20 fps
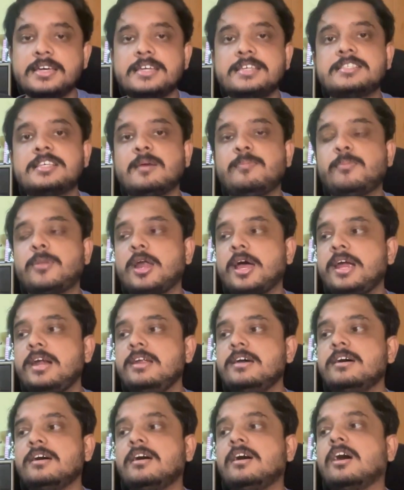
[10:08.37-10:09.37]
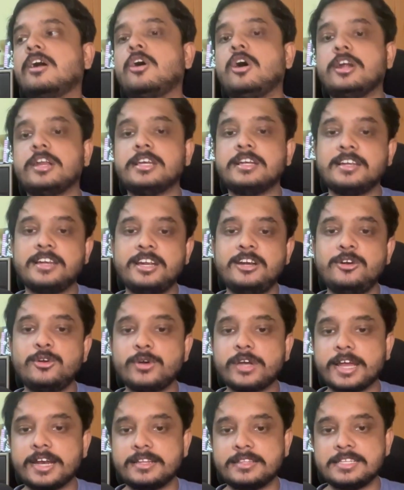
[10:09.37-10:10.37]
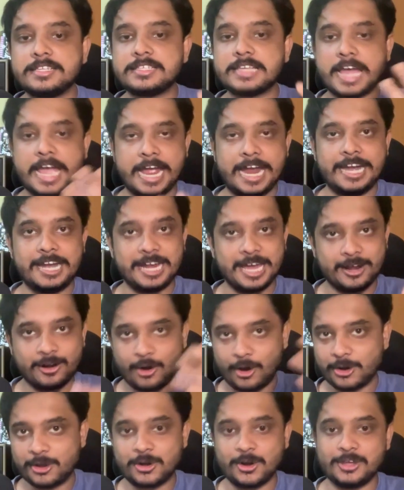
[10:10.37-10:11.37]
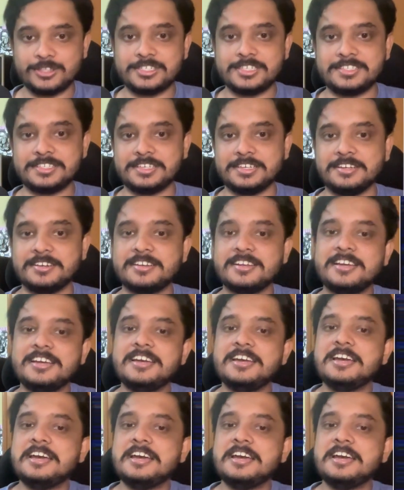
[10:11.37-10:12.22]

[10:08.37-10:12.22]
is applied accordingly to get this and or clauses here.